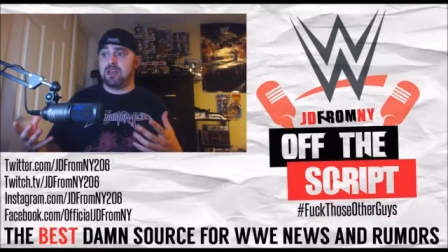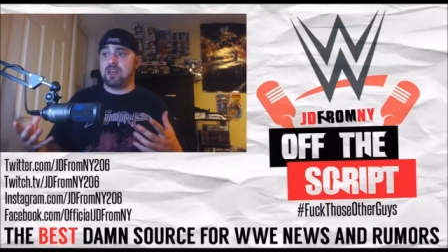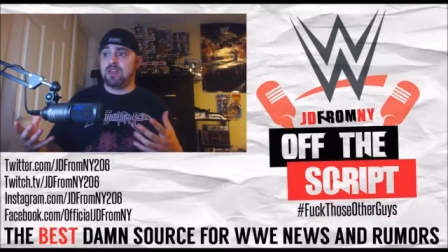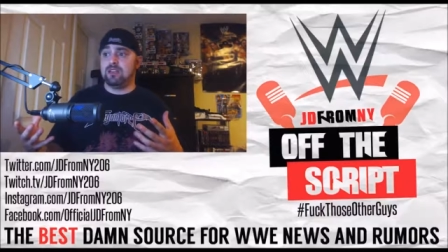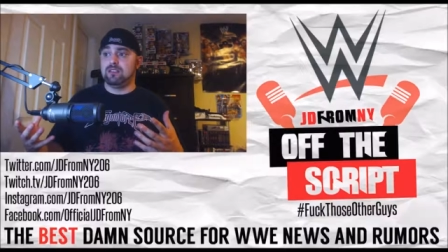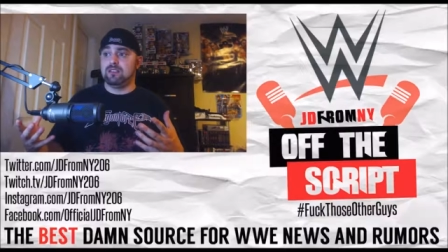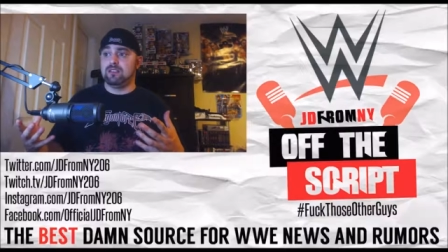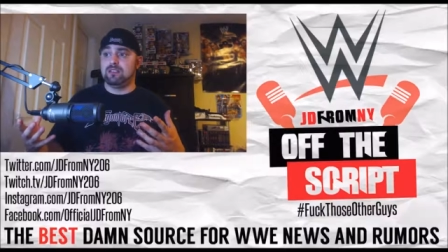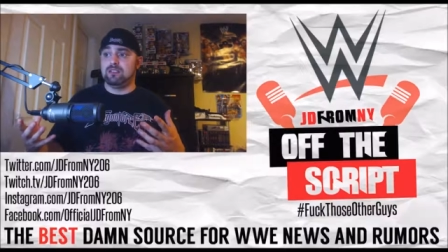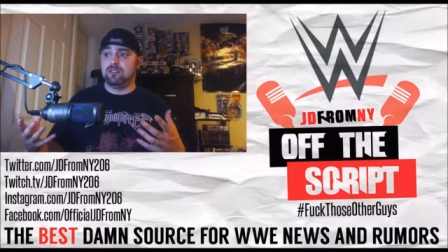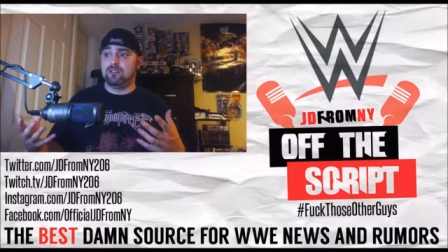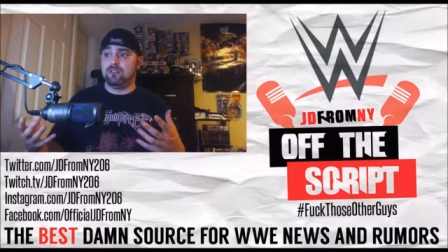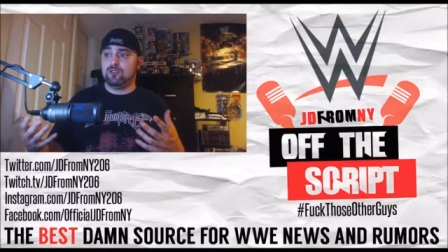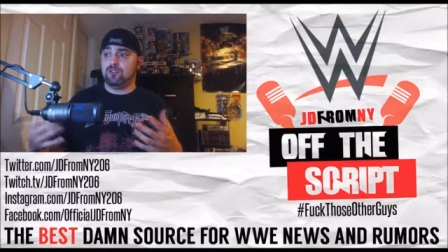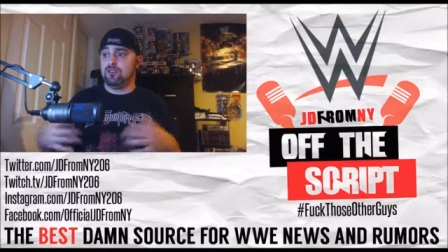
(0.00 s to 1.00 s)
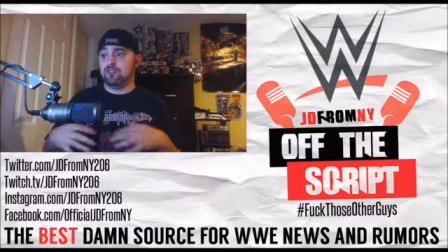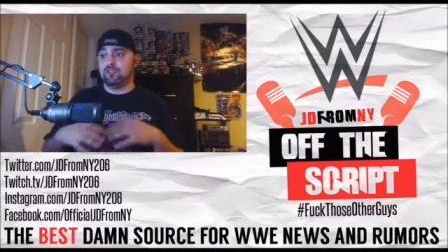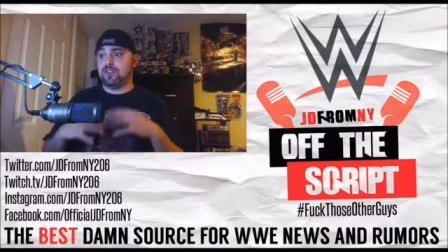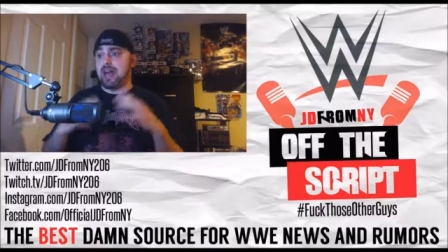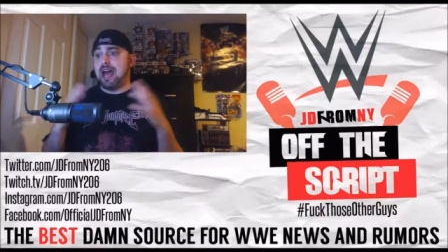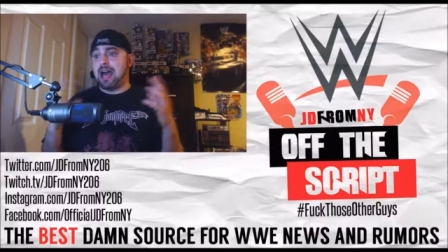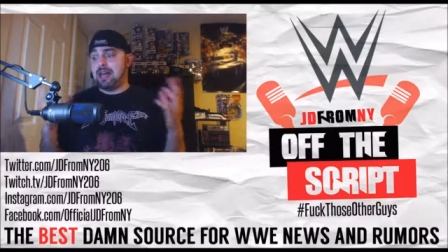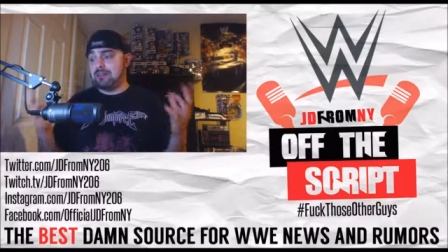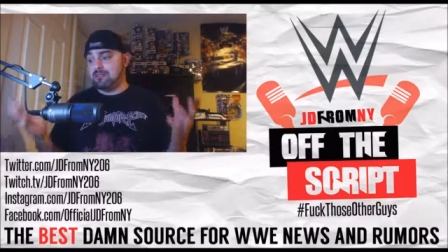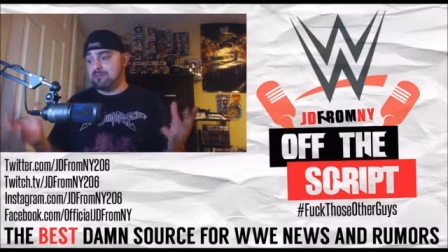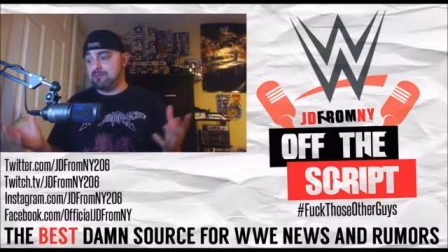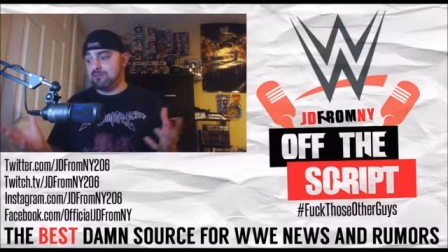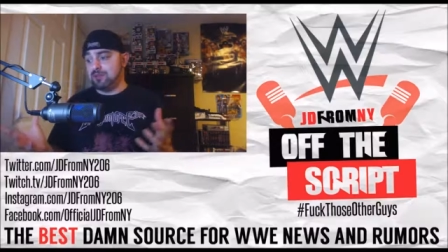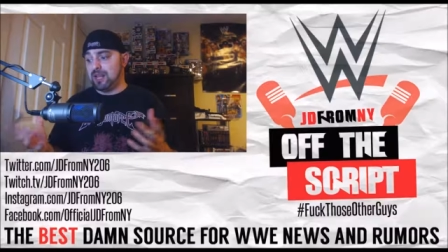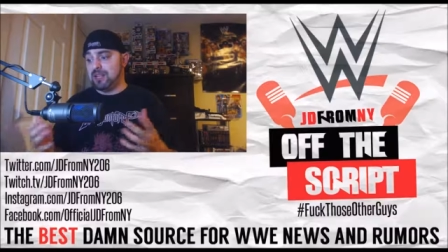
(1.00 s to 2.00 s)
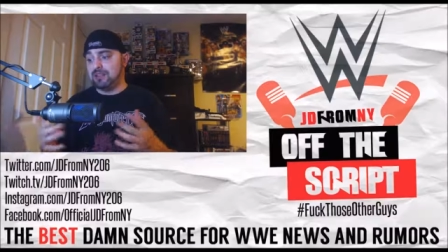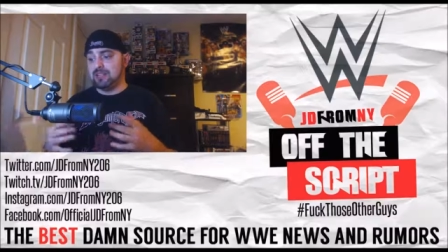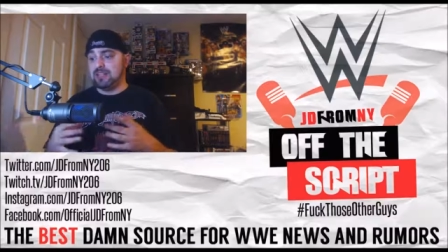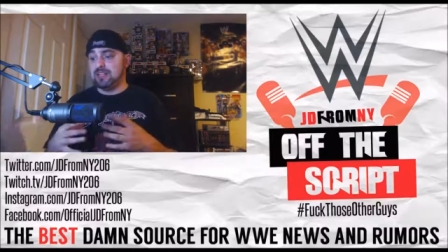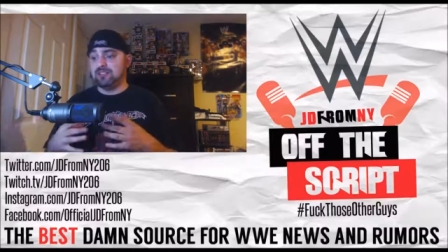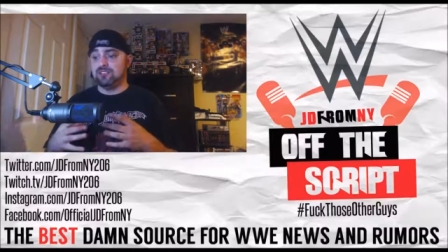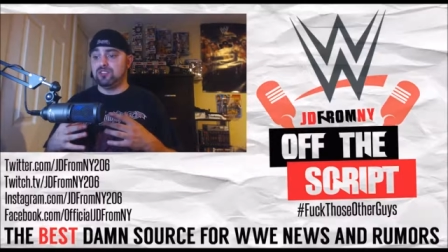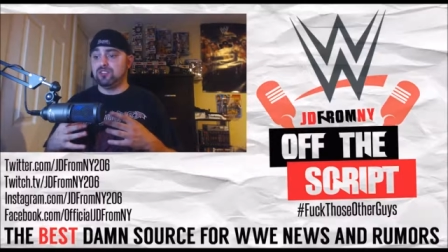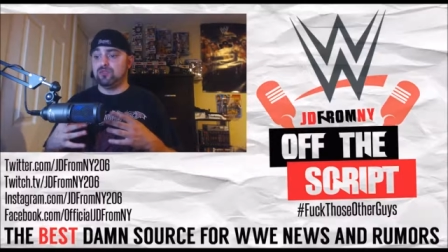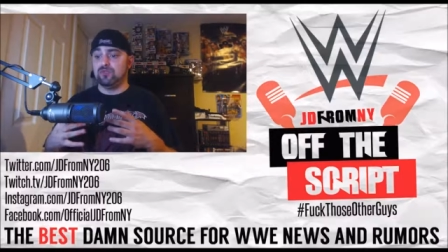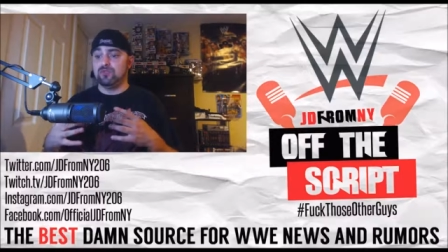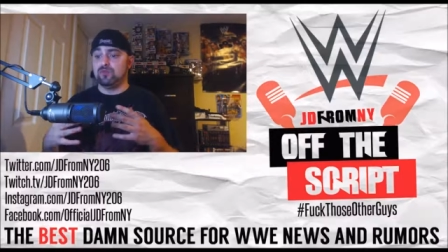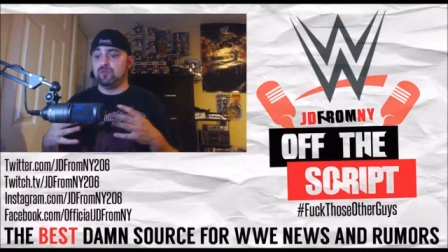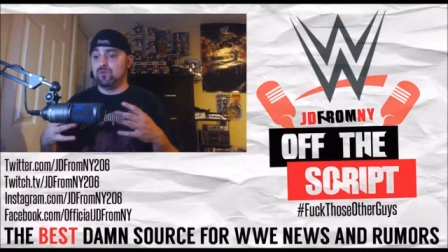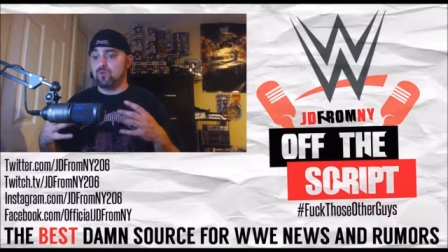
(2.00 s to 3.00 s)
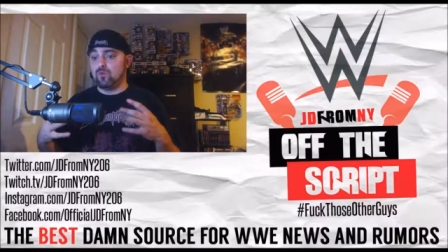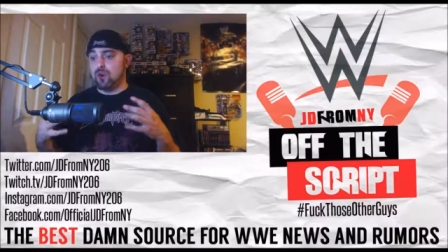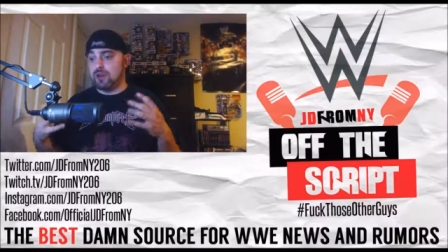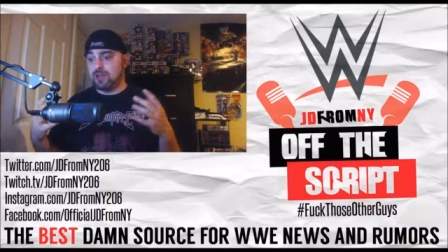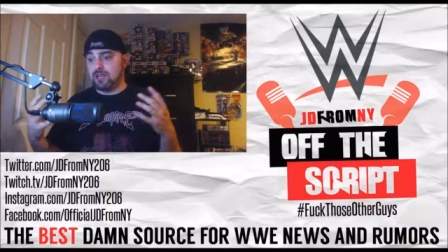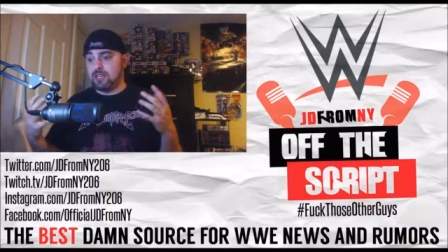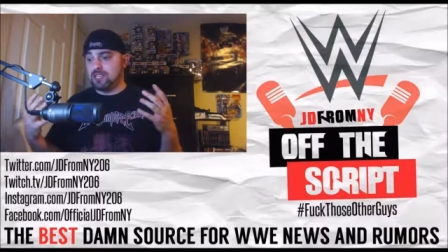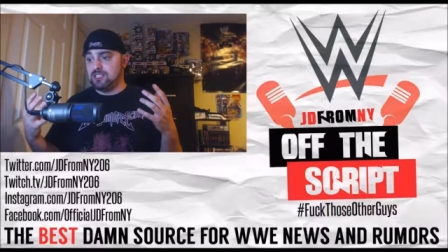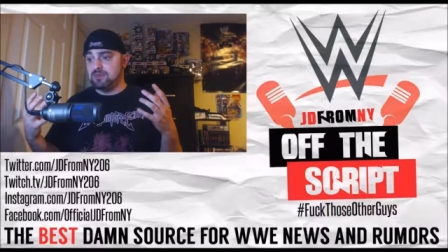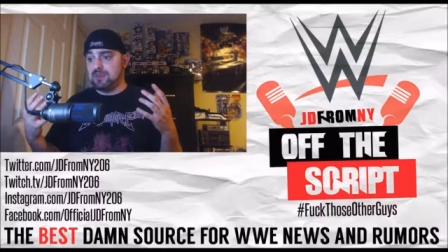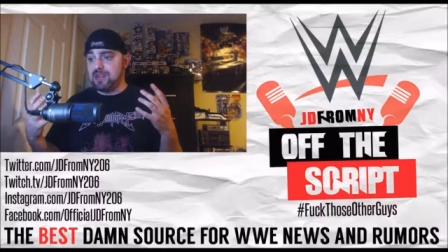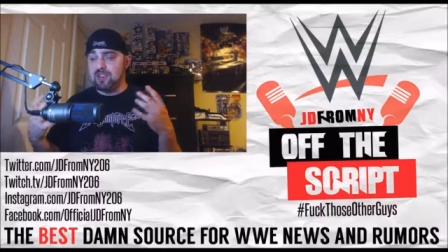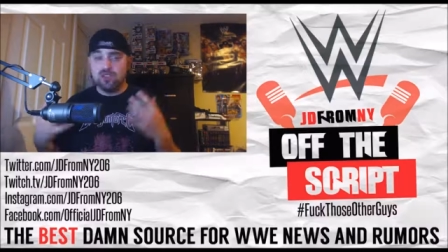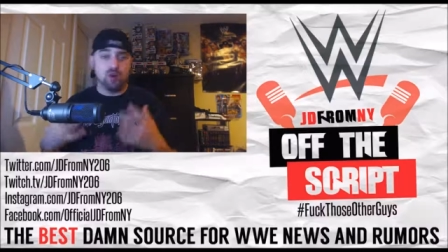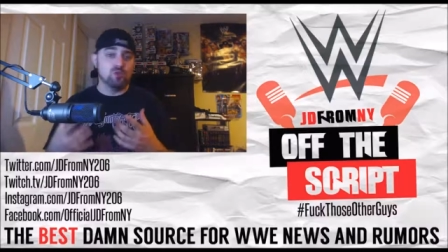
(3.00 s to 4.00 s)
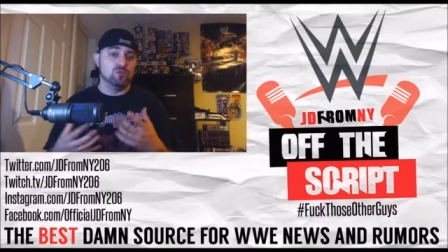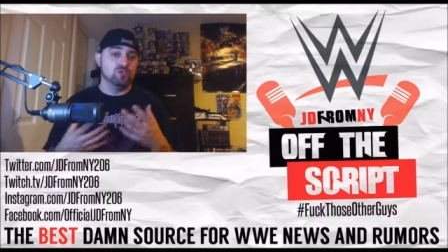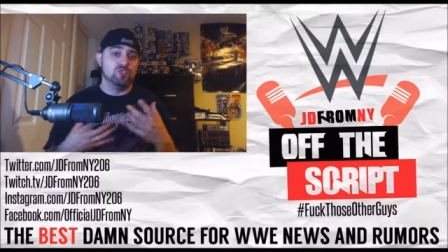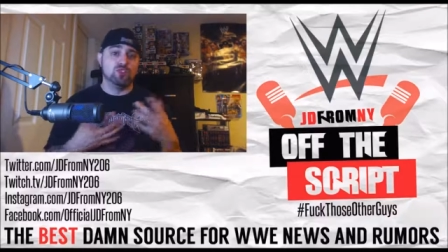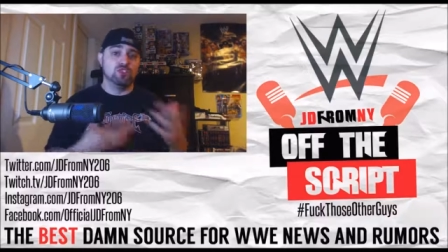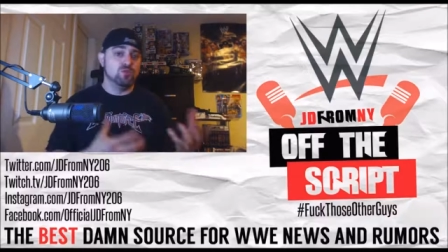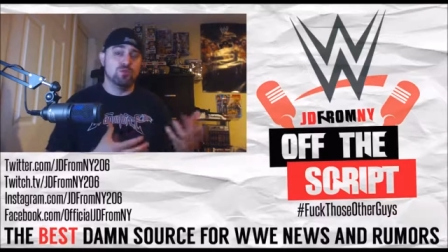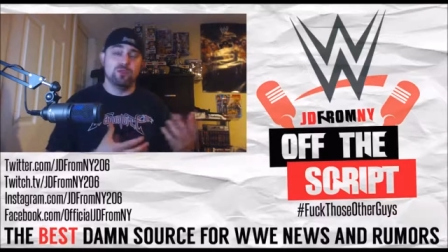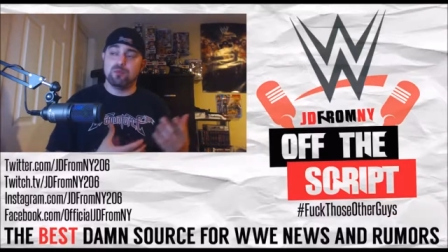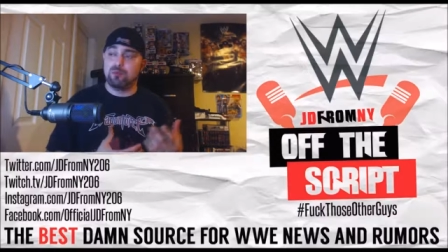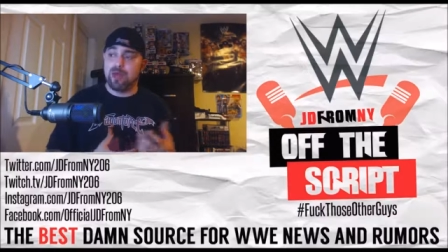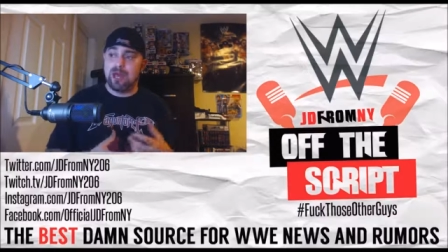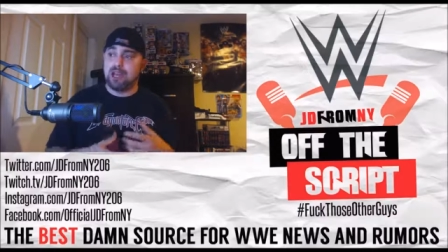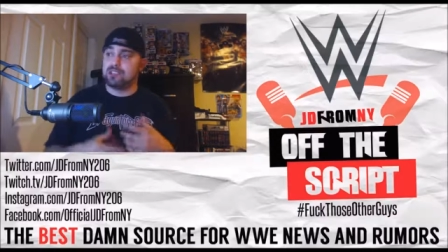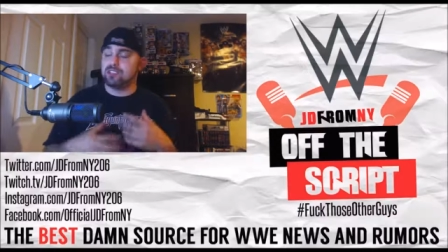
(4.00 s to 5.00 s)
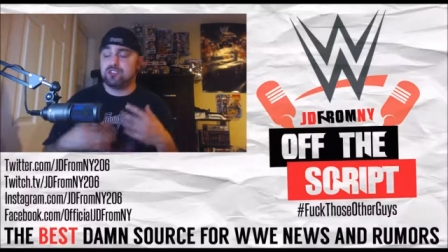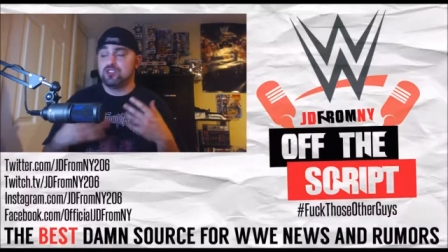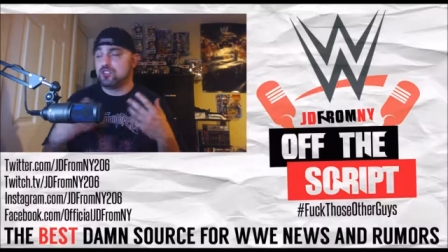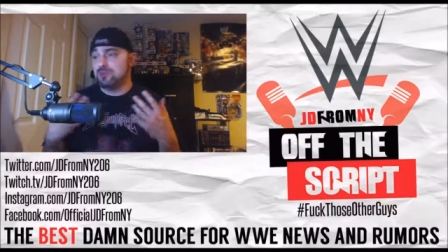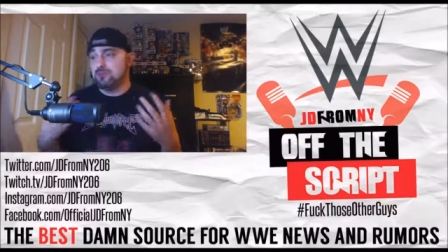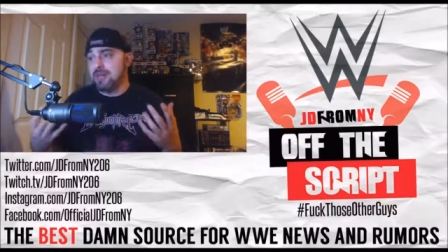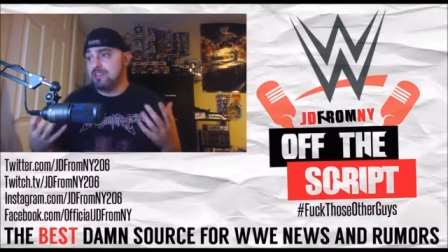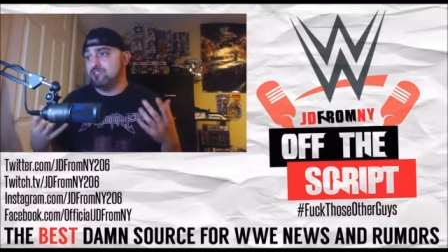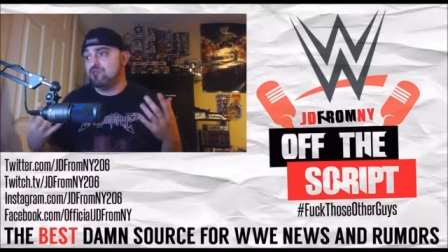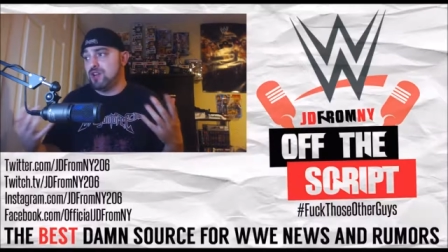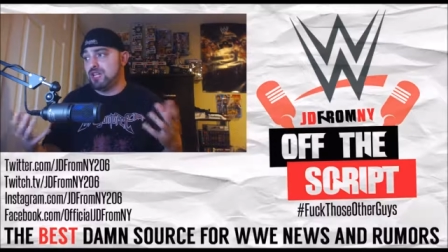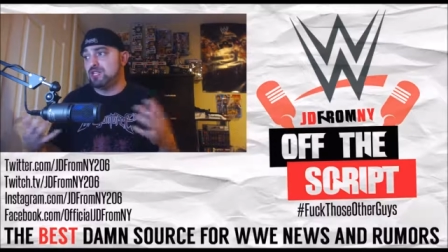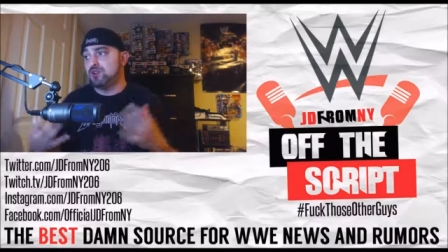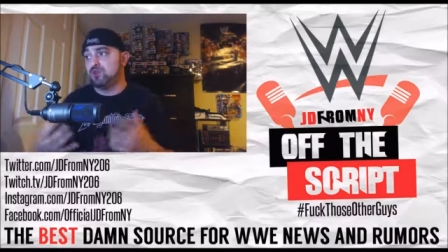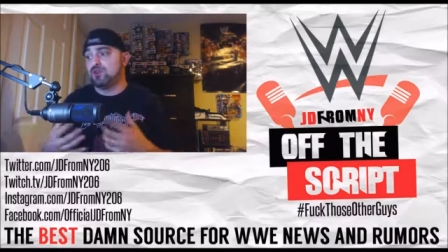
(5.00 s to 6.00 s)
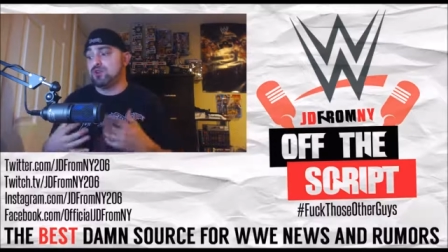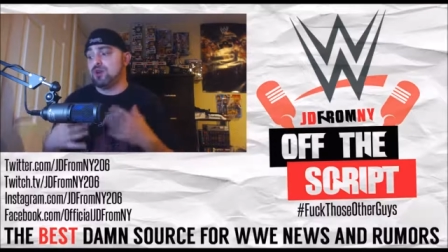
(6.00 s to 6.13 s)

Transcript: And all of that blended into what he's been known to do in the past just makes Randy